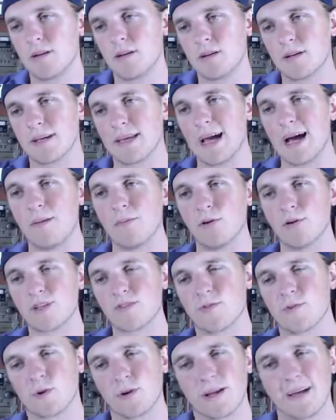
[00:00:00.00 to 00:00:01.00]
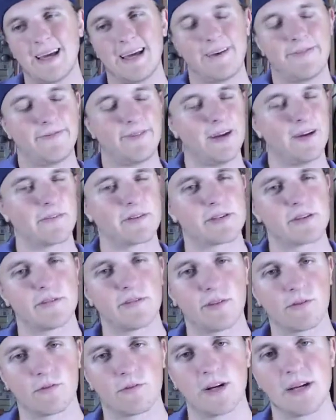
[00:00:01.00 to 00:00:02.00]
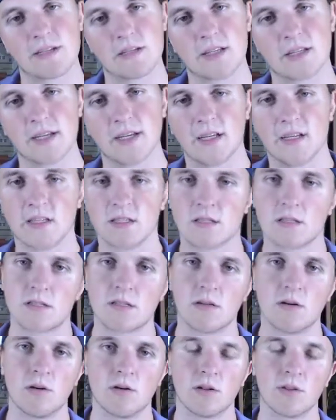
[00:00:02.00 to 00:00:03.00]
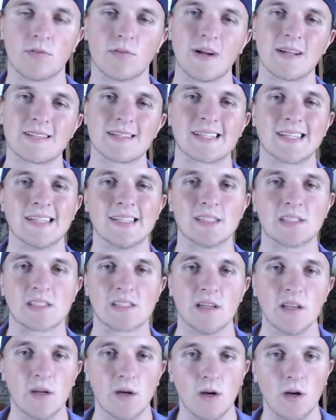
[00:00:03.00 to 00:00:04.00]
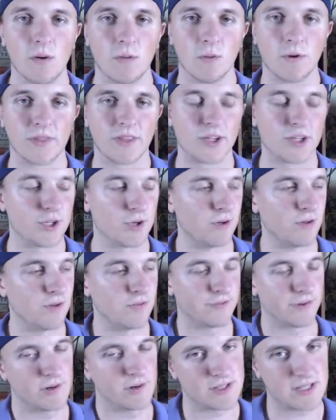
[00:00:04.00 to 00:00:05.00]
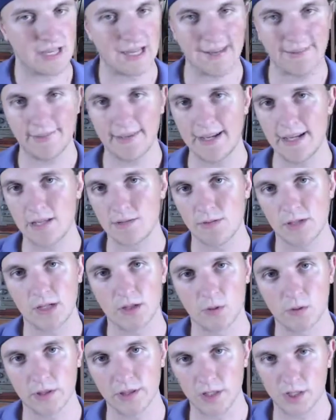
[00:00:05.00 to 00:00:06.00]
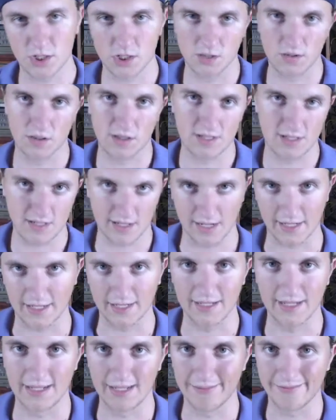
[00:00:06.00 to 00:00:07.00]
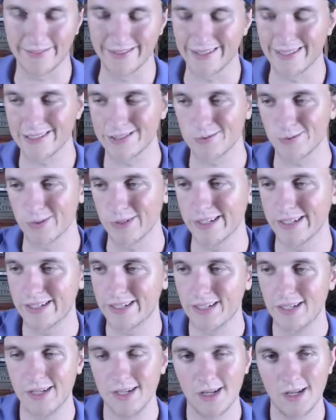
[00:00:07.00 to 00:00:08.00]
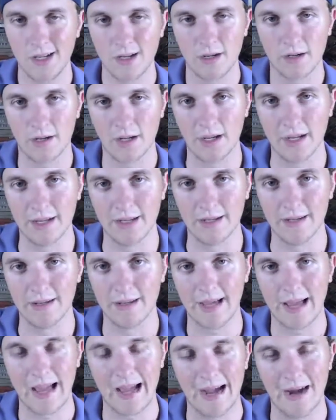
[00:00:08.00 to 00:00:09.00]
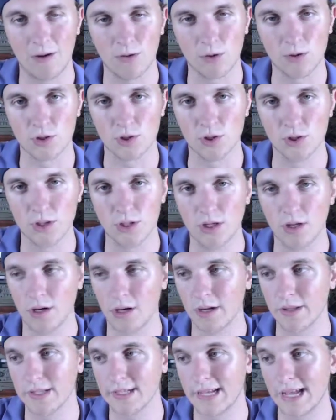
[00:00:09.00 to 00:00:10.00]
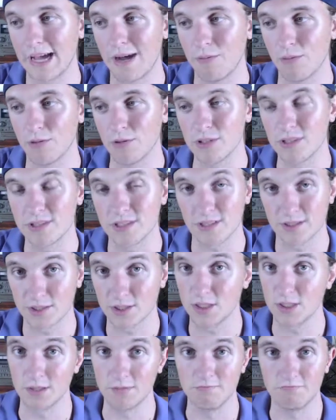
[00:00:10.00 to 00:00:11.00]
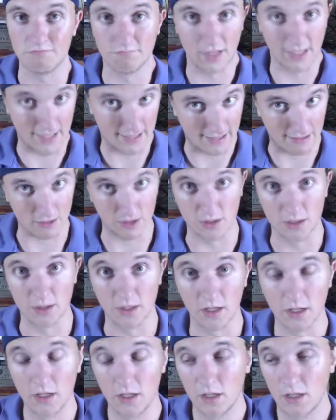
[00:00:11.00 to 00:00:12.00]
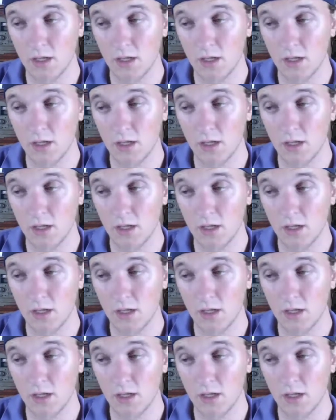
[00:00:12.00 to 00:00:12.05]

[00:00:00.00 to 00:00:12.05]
Cowboys 4.5 favorites over the Redskins. Are the Redskins what they showed in the first half last week or what they showed in the second half last week? And how good are the Cowboys? They're good, but how good?